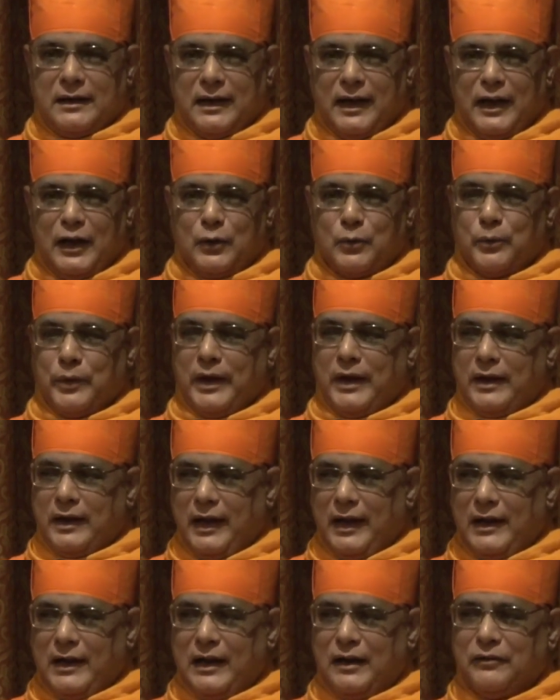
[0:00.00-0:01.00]
right way,
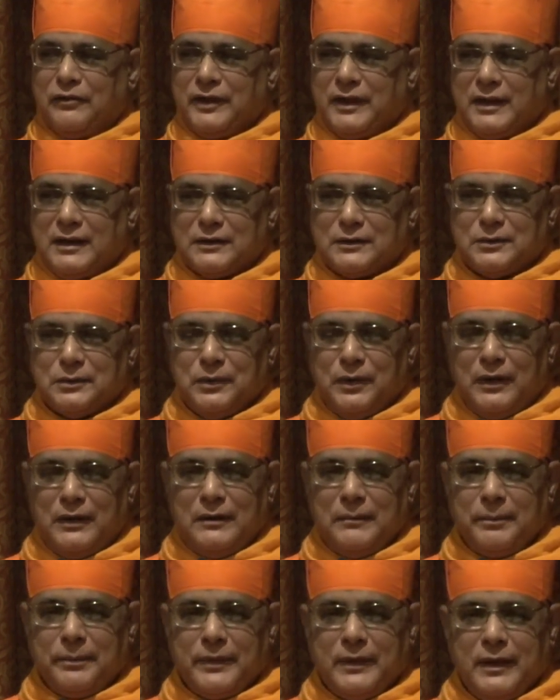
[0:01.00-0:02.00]
right living, and so on.